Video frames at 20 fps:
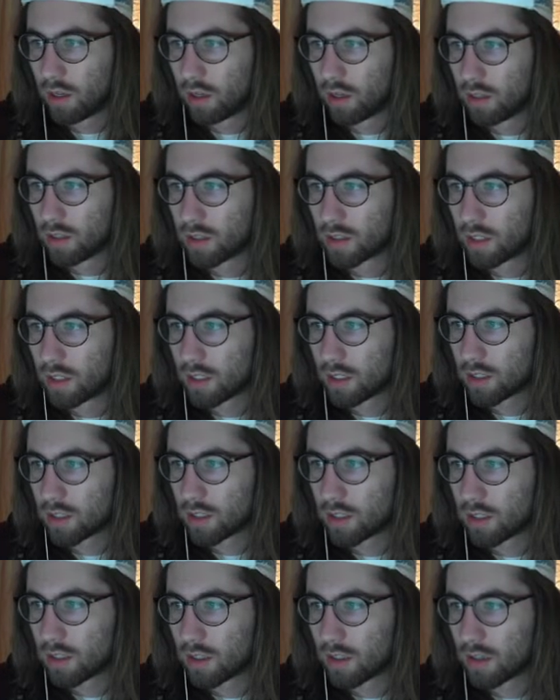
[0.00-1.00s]
Is
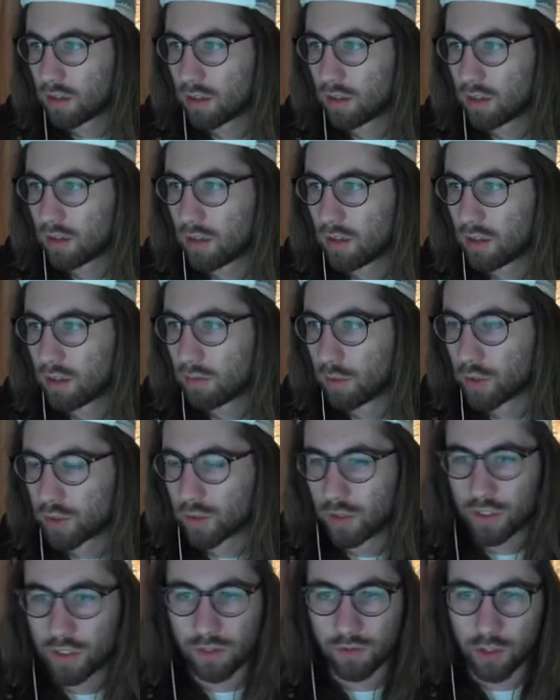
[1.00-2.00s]
this the most
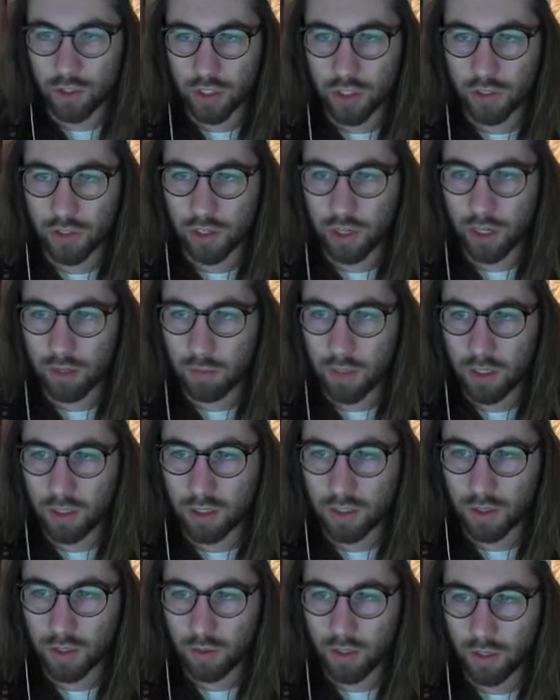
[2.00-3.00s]
recent version of the document?
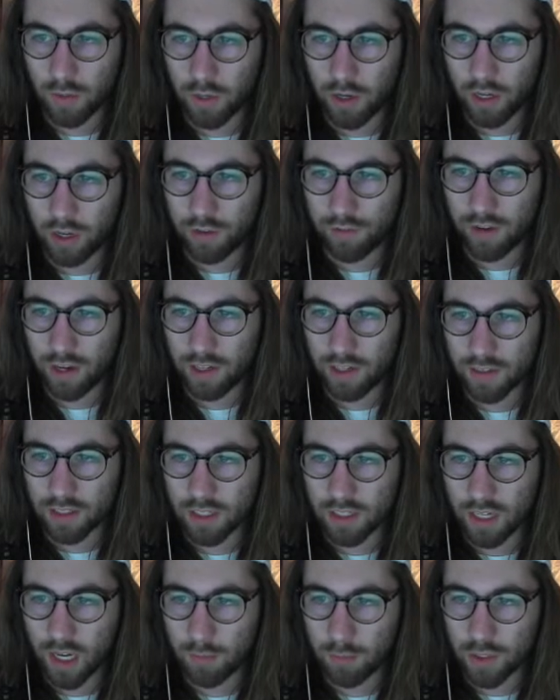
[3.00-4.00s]
Because the only one I could find at the
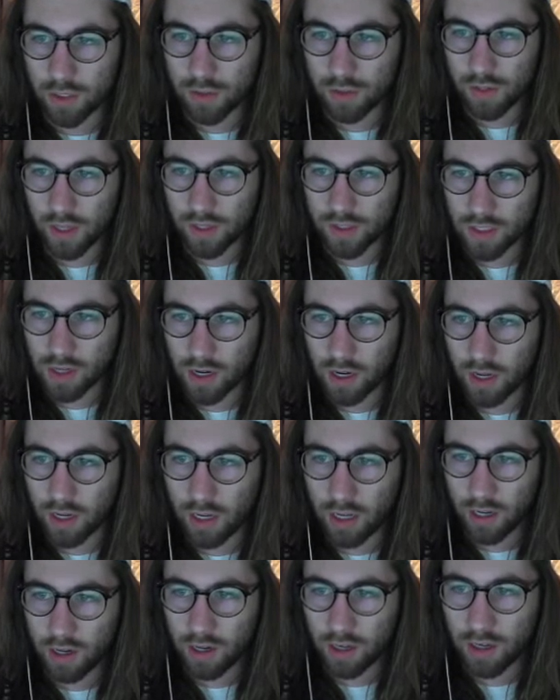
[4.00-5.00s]
time was
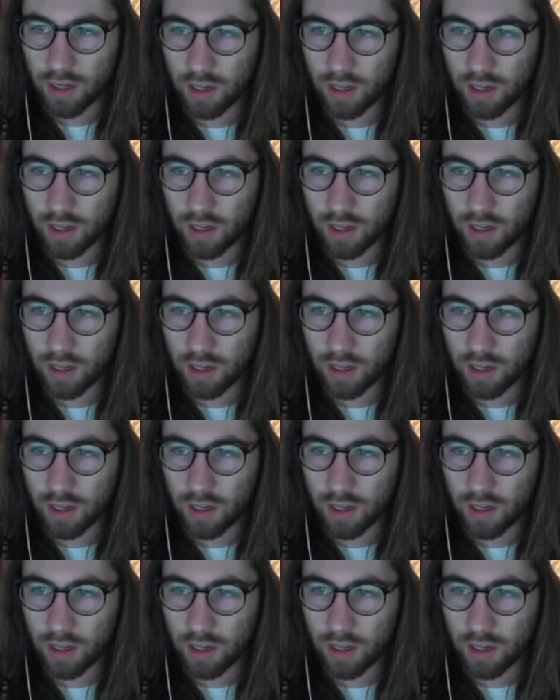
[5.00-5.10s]
2009.